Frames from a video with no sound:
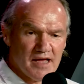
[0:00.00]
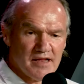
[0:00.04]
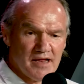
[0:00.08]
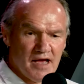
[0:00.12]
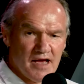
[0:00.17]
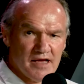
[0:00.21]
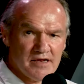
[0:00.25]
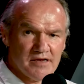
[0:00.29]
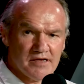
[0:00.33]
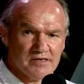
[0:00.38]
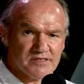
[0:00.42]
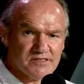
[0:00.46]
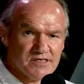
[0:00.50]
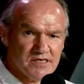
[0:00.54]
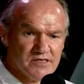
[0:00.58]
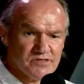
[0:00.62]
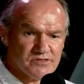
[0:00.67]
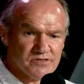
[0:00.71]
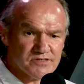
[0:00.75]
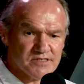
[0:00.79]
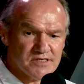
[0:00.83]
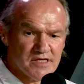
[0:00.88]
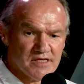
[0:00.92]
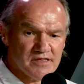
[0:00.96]
and it's
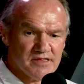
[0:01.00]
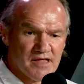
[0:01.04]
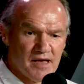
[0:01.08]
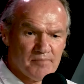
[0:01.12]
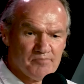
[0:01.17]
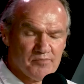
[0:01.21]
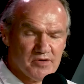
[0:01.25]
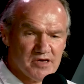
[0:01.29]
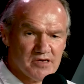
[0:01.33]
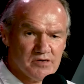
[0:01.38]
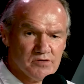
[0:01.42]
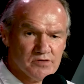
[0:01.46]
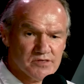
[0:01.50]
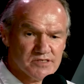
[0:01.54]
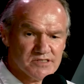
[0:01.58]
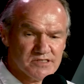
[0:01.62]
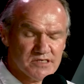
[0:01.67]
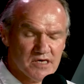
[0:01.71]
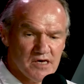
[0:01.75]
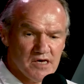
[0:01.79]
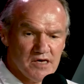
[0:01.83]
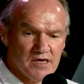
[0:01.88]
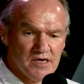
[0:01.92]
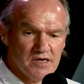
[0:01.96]
interesting that because,
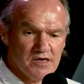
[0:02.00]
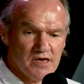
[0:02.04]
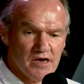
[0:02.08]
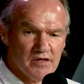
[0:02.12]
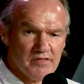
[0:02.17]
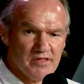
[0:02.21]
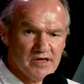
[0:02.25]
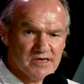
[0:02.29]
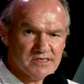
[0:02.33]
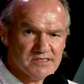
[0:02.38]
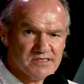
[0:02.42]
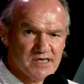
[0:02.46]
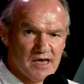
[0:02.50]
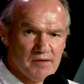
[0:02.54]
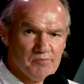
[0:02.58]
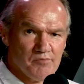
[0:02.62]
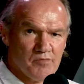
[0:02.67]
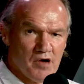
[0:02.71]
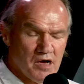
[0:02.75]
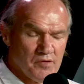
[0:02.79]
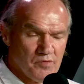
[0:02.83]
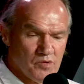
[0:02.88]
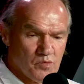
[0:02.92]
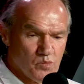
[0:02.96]
yeah, there's that
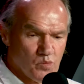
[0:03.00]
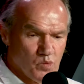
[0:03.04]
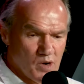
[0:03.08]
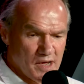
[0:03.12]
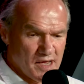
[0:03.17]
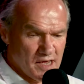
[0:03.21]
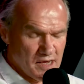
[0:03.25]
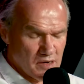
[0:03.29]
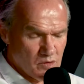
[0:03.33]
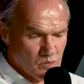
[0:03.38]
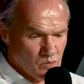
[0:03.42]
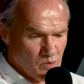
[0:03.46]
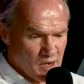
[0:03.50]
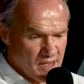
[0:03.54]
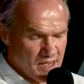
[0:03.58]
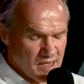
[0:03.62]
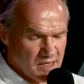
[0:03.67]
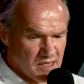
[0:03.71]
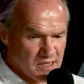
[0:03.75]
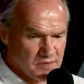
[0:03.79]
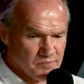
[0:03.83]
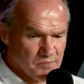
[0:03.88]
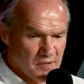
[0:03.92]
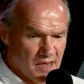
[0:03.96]
moment where, where
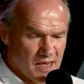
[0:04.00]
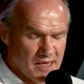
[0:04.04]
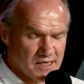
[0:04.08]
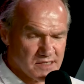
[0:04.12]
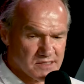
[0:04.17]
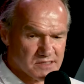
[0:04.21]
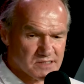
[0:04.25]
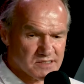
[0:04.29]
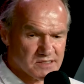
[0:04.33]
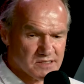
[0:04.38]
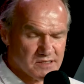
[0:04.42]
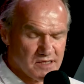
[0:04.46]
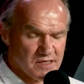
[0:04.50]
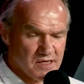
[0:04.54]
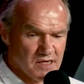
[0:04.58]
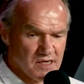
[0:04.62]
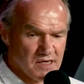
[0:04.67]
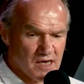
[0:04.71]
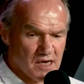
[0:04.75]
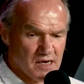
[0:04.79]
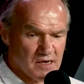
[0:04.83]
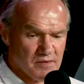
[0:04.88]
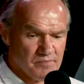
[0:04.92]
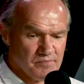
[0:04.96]
he makes
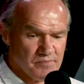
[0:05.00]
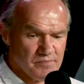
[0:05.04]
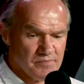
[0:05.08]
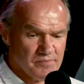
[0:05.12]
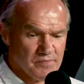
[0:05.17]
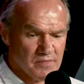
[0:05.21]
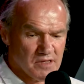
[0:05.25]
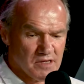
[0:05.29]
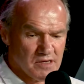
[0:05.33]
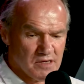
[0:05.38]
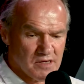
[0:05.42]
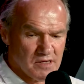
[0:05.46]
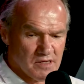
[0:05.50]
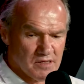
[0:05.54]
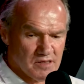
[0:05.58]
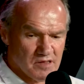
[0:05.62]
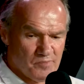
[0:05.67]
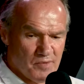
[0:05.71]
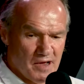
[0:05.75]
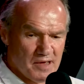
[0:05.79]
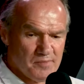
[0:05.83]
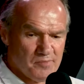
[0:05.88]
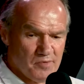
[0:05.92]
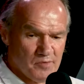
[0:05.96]
the, um, the
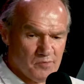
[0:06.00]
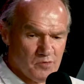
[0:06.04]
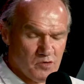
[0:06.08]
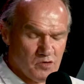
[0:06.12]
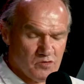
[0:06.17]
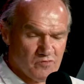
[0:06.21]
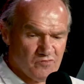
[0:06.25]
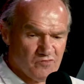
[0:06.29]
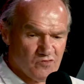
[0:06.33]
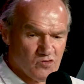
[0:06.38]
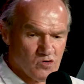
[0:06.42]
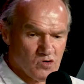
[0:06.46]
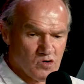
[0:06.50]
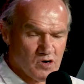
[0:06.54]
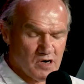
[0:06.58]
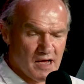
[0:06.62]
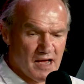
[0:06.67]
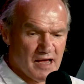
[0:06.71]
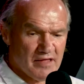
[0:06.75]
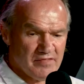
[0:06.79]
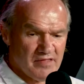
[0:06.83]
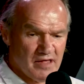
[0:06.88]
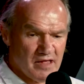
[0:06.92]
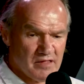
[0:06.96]
paper moon for her,
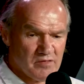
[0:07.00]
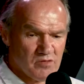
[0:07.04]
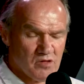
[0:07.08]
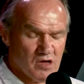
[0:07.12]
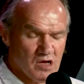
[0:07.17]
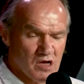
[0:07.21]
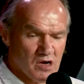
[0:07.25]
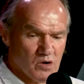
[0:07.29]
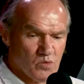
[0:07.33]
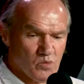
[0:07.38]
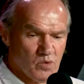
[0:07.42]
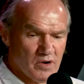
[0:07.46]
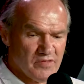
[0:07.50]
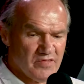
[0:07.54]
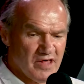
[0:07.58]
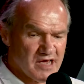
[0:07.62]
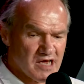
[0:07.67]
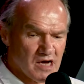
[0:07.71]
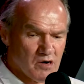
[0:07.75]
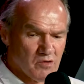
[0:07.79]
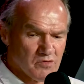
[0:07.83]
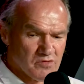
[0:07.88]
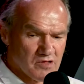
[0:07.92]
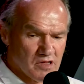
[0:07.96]
and then when they
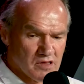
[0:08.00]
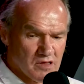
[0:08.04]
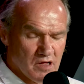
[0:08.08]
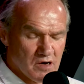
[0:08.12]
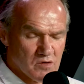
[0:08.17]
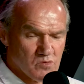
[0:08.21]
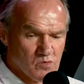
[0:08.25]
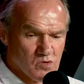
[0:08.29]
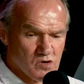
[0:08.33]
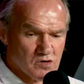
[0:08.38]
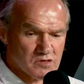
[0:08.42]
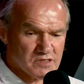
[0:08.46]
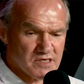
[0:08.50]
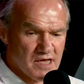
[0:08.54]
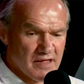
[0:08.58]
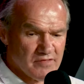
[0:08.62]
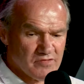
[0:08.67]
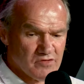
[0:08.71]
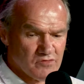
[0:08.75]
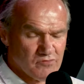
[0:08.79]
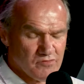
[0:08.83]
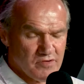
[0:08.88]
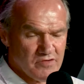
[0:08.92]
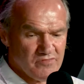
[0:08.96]
go on the long walk down
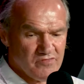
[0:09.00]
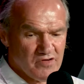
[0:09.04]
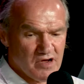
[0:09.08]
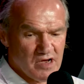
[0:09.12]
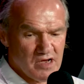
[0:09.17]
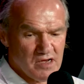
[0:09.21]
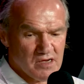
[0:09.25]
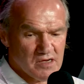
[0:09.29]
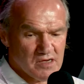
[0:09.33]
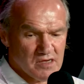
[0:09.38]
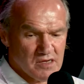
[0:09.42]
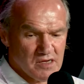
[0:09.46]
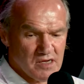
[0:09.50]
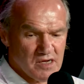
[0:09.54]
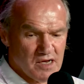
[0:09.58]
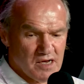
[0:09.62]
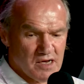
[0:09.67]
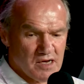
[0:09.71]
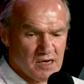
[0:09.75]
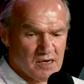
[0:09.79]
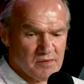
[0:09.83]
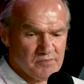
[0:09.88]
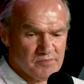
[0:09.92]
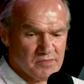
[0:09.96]
the river,
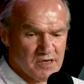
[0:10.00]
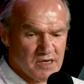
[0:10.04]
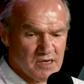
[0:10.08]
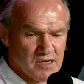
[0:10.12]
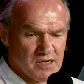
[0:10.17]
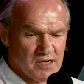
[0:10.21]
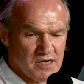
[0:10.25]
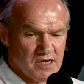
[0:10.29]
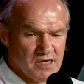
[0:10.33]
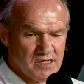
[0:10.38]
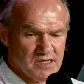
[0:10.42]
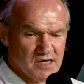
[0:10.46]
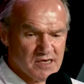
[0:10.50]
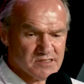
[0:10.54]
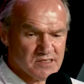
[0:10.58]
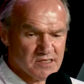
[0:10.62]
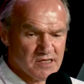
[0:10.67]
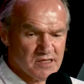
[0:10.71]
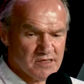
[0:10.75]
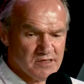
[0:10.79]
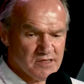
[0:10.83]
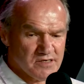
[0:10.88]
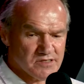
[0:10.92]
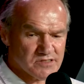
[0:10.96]
um, he doesn't
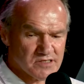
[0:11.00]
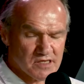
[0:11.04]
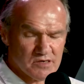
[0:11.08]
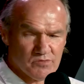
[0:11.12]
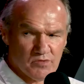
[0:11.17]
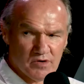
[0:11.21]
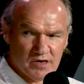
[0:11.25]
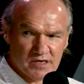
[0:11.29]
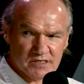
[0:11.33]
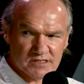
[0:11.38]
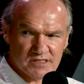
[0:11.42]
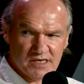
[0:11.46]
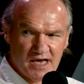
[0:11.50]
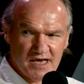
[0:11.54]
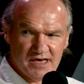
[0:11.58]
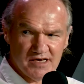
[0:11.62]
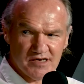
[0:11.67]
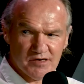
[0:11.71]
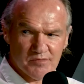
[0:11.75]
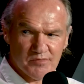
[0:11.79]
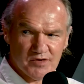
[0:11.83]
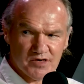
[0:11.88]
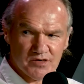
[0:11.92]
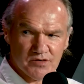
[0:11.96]
initially want to take
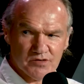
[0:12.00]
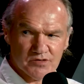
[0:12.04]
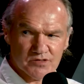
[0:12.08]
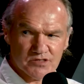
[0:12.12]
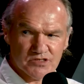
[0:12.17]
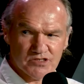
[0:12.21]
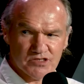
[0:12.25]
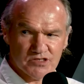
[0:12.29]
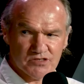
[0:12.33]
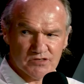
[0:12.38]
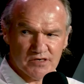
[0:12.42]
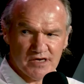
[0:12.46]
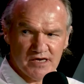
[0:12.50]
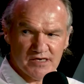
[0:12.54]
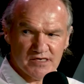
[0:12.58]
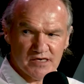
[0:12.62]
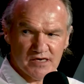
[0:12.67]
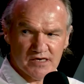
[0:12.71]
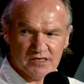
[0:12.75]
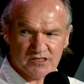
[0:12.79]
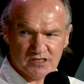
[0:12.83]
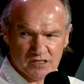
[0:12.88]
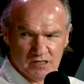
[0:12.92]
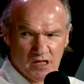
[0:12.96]
her because she, he,
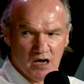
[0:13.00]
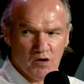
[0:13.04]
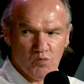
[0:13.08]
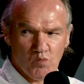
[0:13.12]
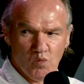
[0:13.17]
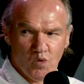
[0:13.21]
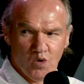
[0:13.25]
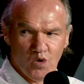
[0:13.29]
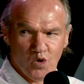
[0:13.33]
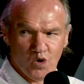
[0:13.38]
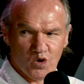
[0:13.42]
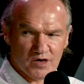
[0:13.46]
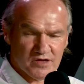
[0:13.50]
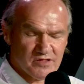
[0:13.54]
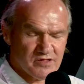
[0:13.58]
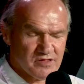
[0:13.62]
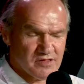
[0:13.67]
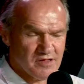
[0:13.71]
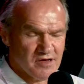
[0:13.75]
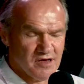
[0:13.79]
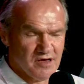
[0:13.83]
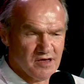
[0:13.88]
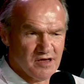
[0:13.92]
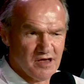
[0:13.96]
it's a long walk
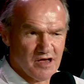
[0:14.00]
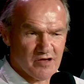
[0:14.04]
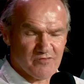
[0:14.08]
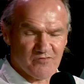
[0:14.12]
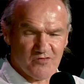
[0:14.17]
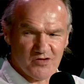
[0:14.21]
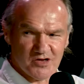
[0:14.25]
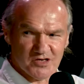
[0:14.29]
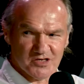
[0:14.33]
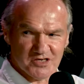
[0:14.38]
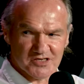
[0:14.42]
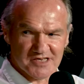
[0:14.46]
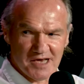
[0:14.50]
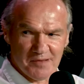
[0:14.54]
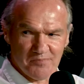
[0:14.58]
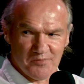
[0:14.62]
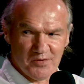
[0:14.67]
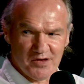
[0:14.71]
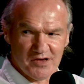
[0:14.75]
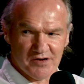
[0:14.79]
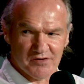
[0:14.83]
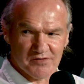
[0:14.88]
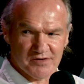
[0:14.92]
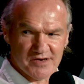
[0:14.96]
and mm. it finishes
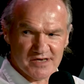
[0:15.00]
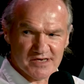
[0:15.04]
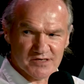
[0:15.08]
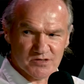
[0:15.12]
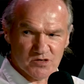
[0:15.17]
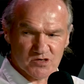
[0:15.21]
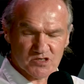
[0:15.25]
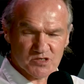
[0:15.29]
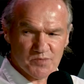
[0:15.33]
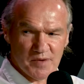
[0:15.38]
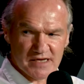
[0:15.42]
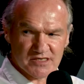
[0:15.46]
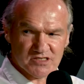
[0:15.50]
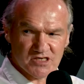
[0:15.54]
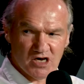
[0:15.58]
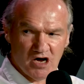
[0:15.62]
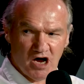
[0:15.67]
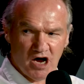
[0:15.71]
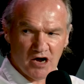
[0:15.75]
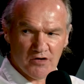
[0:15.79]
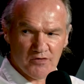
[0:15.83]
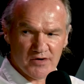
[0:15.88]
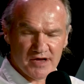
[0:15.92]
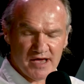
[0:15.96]
uphill, and he talks about
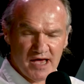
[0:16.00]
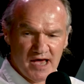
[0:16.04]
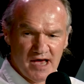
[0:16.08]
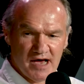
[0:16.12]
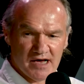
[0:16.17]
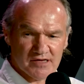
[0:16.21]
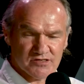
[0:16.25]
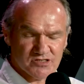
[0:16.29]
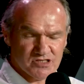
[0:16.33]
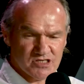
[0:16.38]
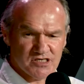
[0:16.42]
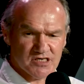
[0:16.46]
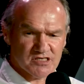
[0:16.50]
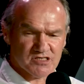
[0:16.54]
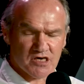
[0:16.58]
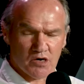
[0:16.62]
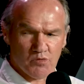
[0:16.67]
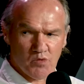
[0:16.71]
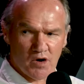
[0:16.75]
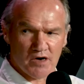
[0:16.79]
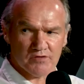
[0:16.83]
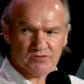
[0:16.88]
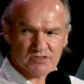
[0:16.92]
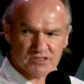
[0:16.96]
tiring out, and she says, I
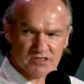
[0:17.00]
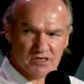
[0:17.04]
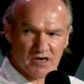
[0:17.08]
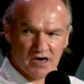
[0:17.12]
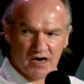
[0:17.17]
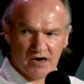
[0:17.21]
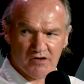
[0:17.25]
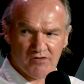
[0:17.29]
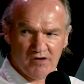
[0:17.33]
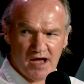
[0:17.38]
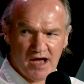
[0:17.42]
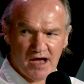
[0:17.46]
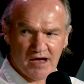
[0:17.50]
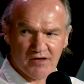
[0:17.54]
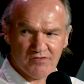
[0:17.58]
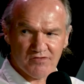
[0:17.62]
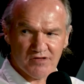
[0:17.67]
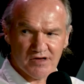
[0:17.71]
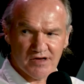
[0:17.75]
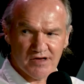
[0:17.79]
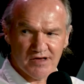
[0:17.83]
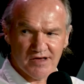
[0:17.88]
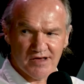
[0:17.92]
won't tire out.